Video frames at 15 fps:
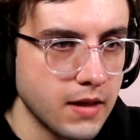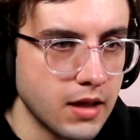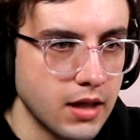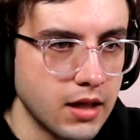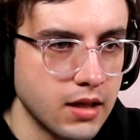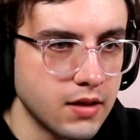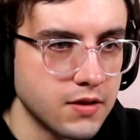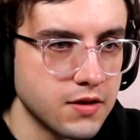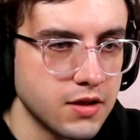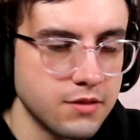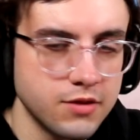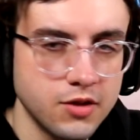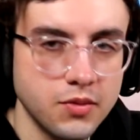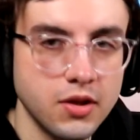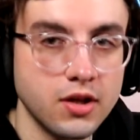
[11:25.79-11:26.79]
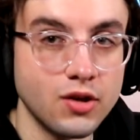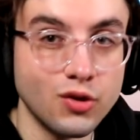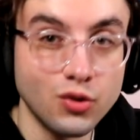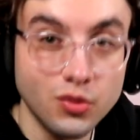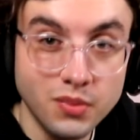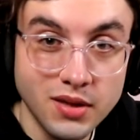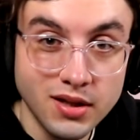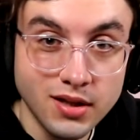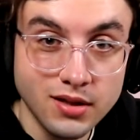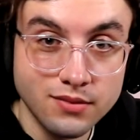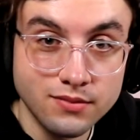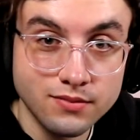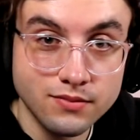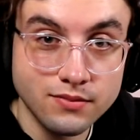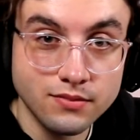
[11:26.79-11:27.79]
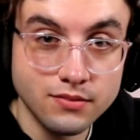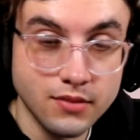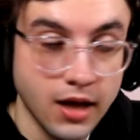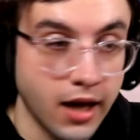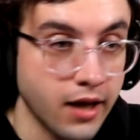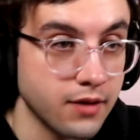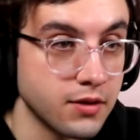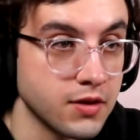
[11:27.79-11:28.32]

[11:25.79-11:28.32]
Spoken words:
he seems to be a newbie at